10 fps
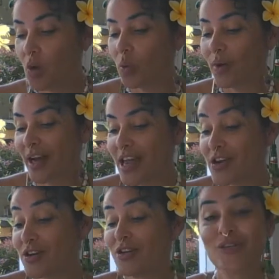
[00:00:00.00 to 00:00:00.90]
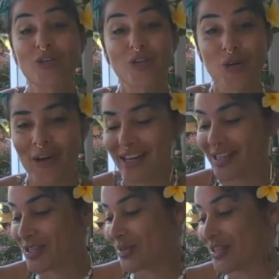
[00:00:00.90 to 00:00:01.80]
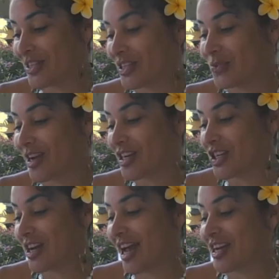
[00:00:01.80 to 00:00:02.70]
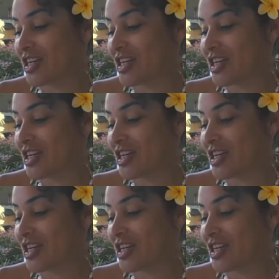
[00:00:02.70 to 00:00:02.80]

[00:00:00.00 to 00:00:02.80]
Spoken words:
When I introduce joy to a situation, I